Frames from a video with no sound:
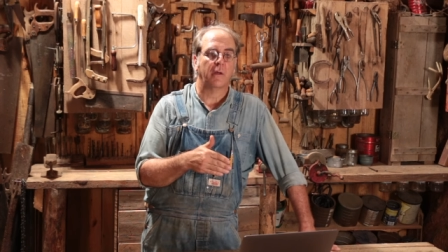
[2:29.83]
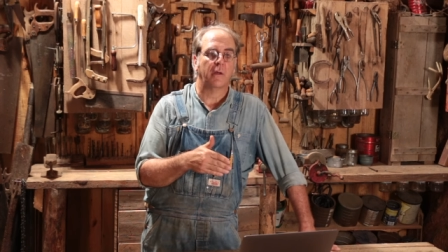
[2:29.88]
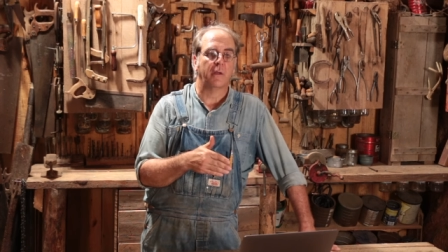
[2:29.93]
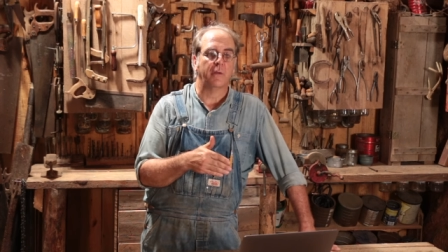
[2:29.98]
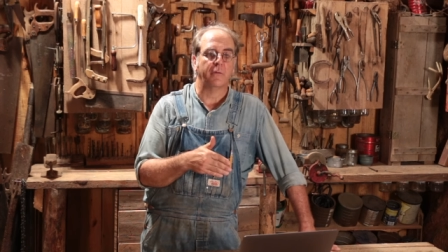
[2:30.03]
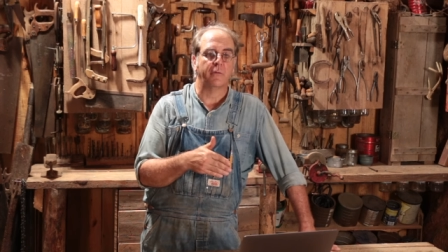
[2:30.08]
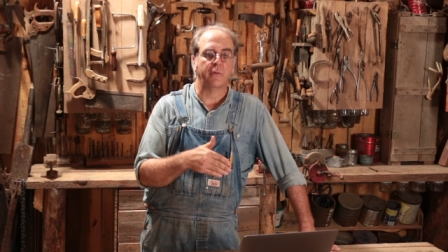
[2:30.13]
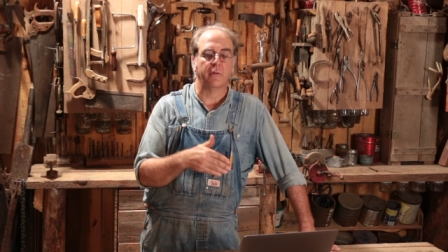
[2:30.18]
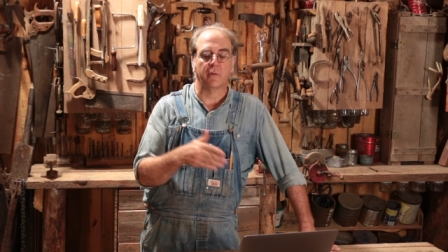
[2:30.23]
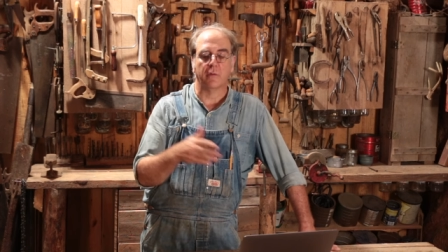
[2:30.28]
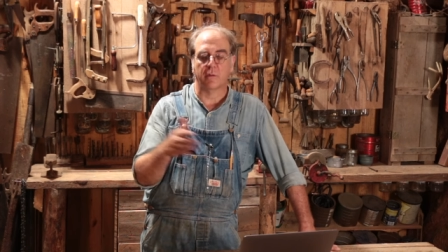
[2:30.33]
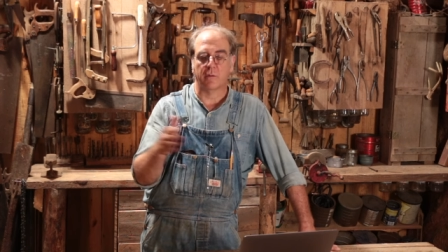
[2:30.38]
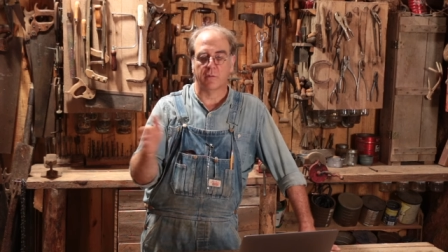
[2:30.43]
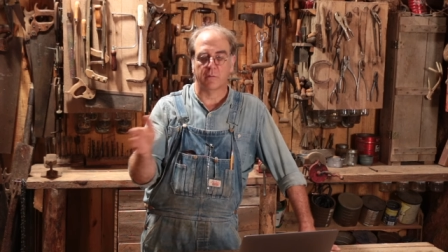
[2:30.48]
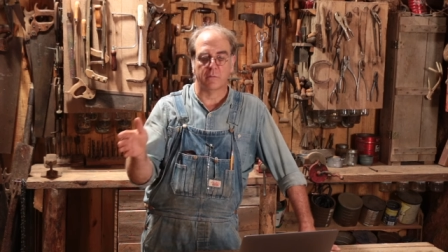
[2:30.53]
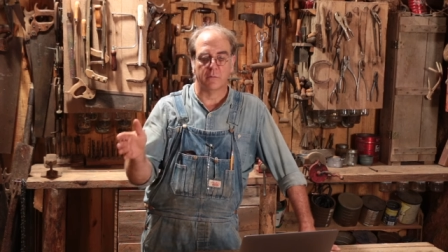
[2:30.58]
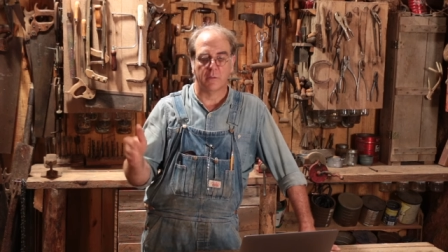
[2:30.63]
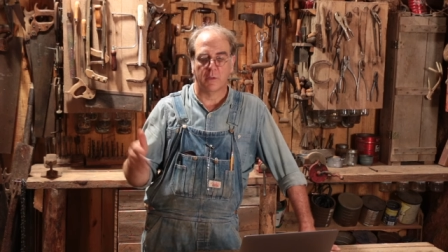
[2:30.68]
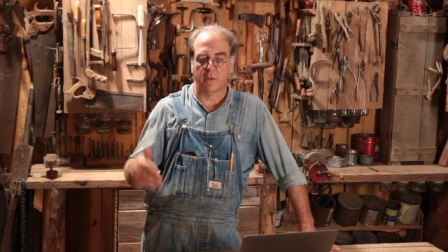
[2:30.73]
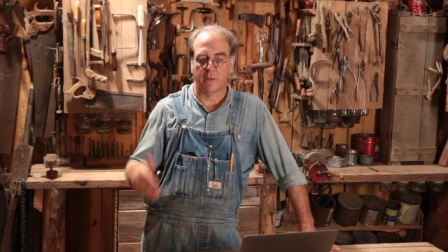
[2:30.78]

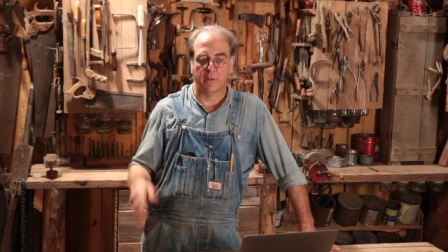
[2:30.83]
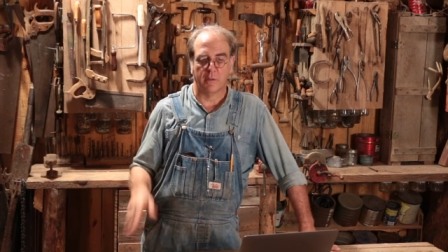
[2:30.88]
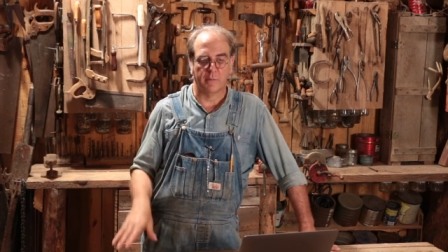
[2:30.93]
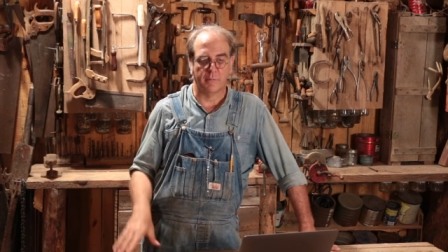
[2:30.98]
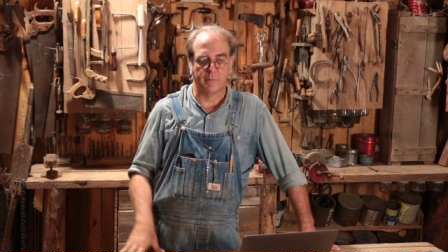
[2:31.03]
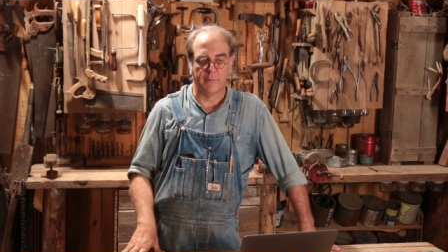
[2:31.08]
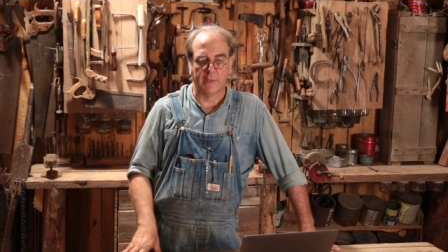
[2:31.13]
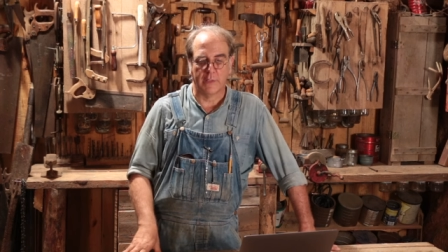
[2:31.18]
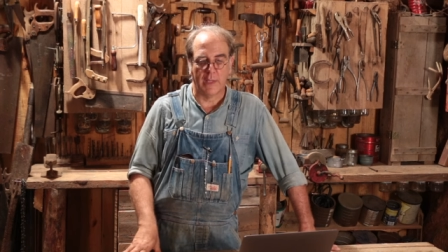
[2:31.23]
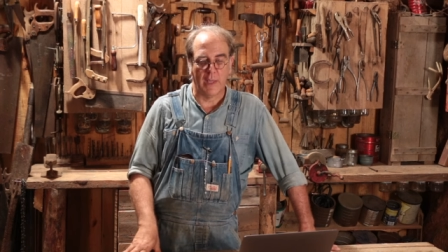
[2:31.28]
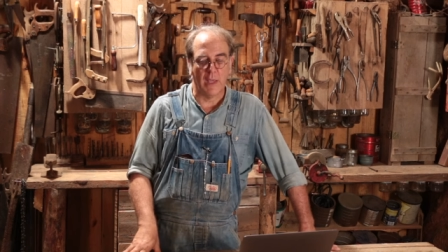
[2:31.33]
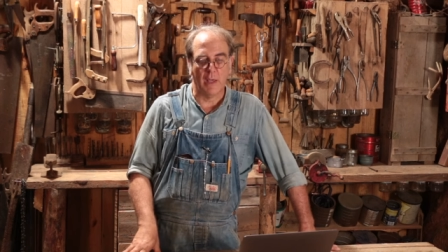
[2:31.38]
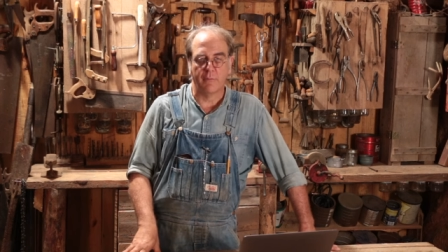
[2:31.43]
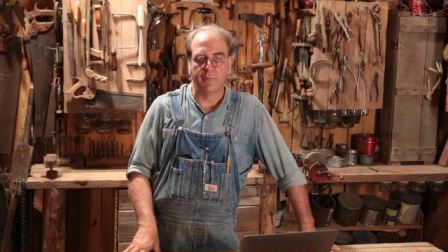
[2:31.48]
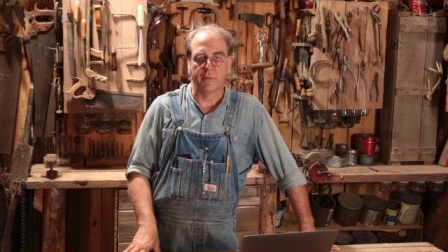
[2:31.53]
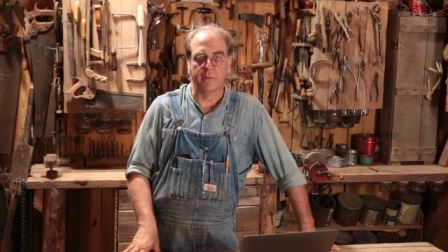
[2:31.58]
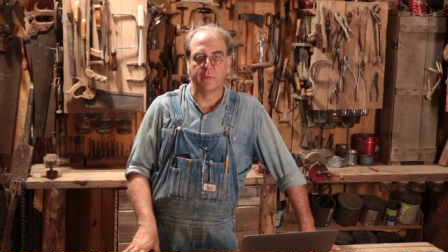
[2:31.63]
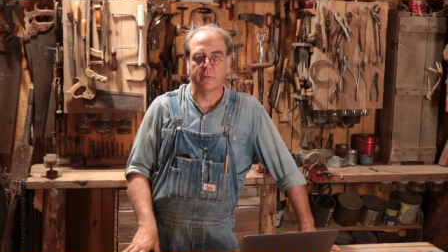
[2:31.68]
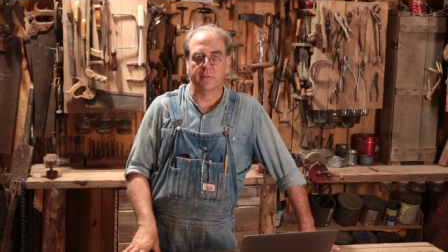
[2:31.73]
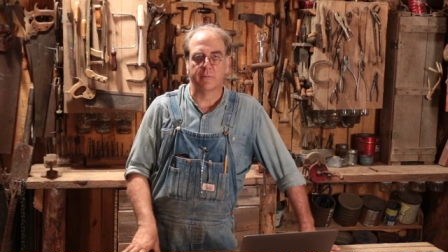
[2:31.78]
until um, the calf
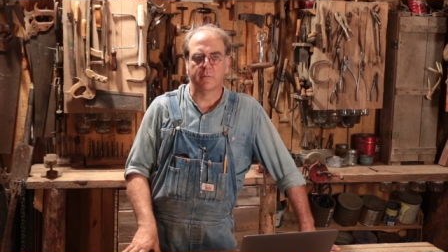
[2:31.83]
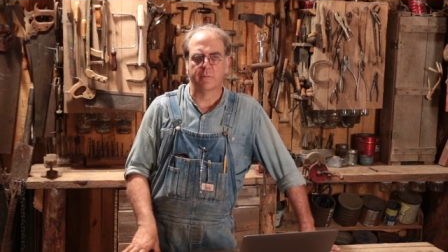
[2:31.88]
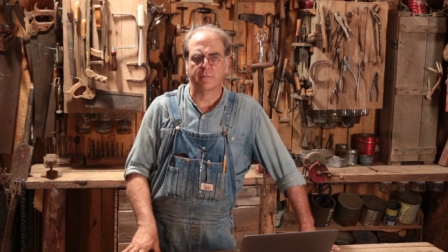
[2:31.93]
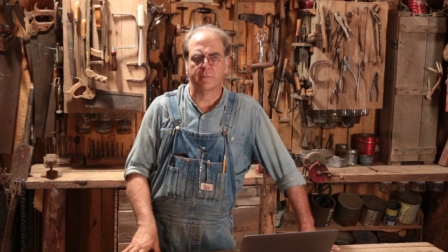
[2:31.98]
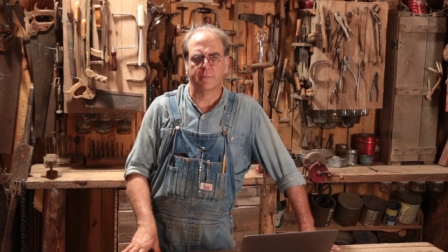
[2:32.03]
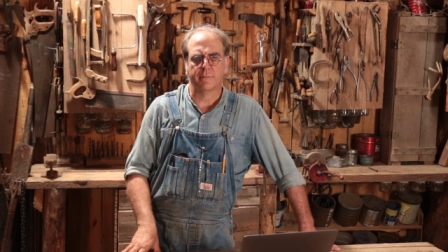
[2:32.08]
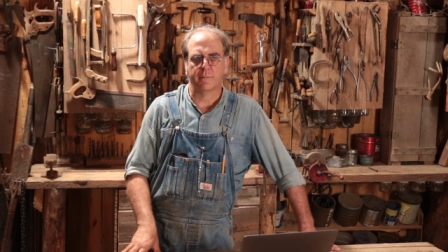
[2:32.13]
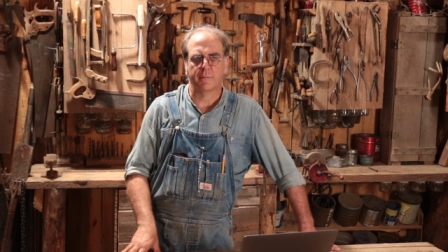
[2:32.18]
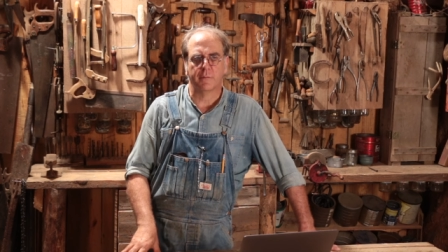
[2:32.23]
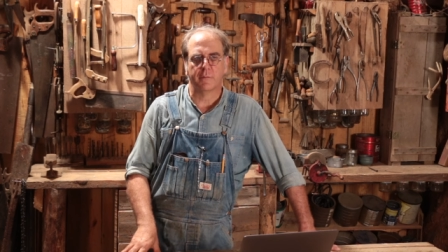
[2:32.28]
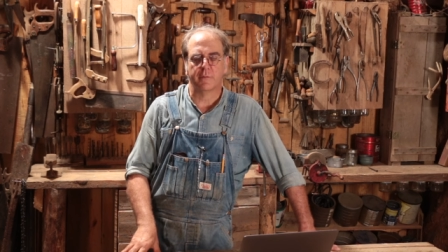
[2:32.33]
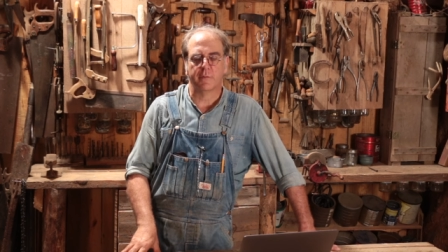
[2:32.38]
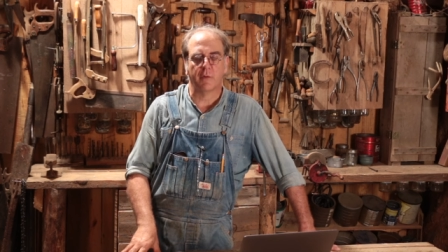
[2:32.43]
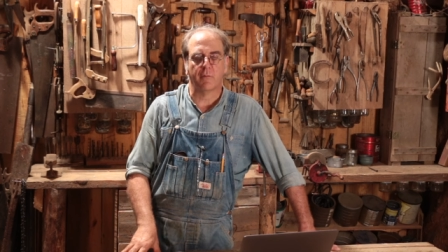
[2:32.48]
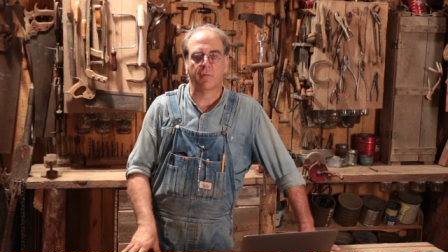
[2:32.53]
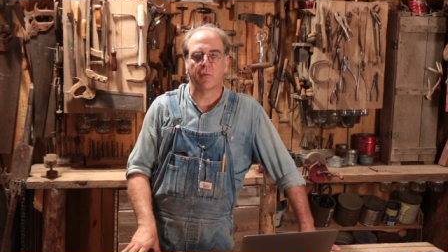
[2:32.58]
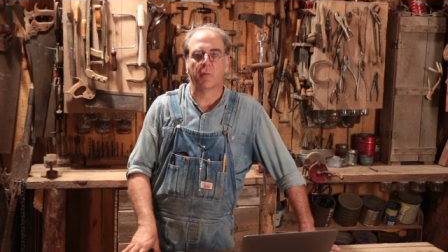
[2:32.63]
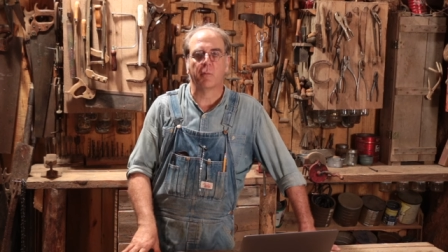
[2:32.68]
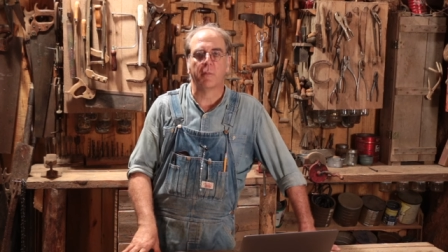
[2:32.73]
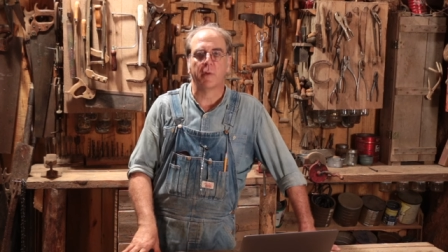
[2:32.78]
is
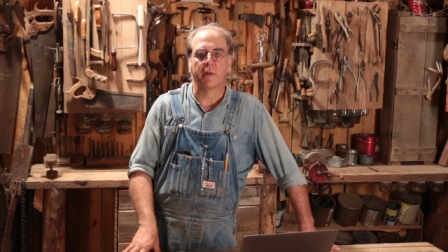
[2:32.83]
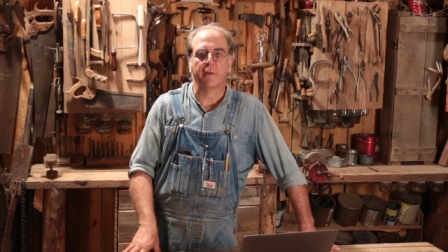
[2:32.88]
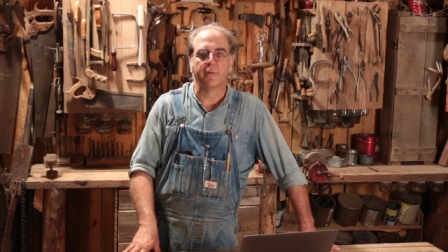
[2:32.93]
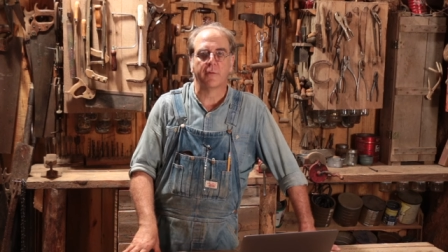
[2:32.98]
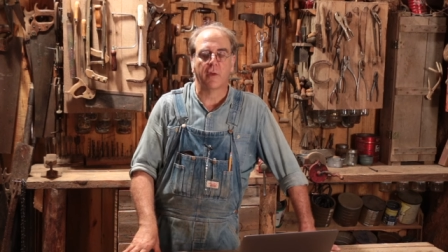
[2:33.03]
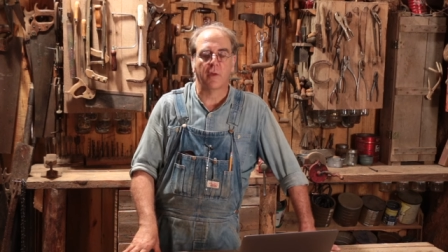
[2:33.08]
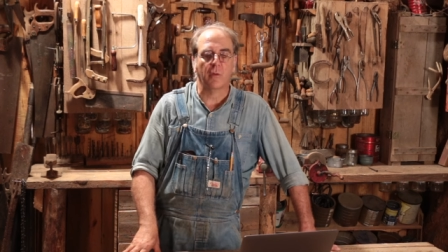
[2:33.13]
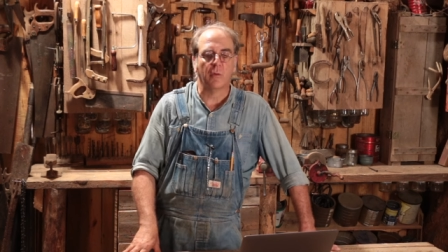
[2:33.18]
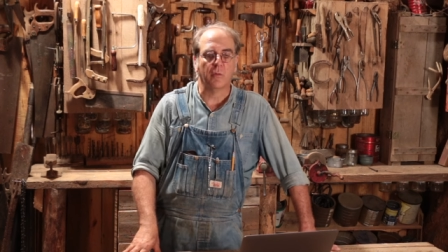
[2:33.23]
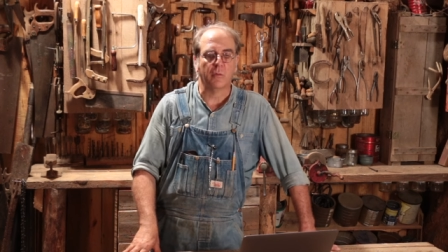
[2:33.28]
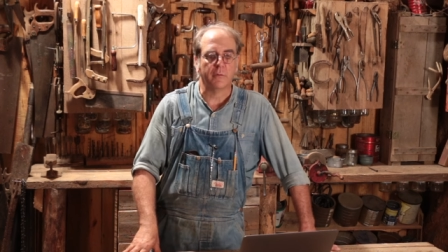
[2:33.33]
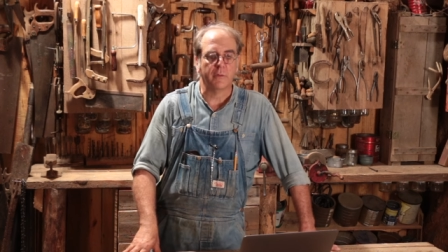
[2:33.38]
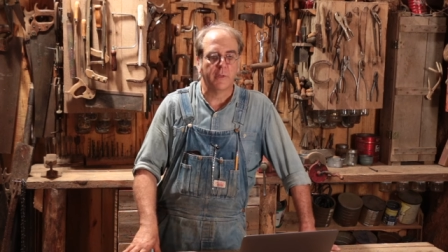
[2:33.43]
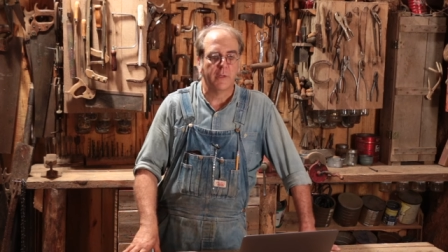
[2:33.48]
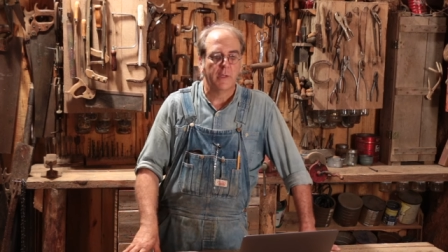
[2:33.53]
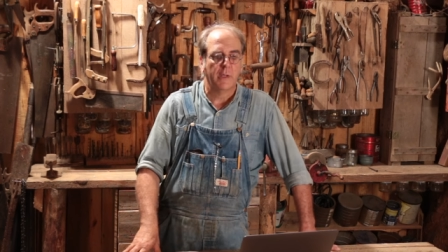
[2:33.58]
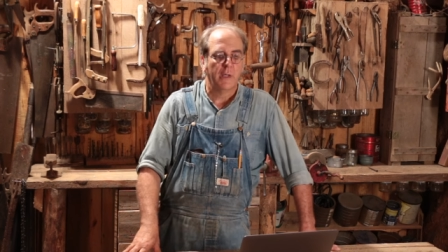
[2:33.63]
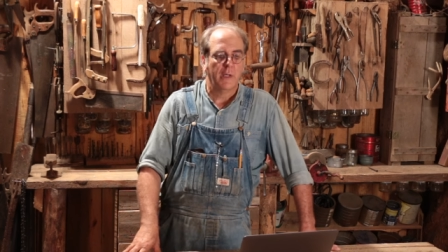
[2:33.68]
several months old.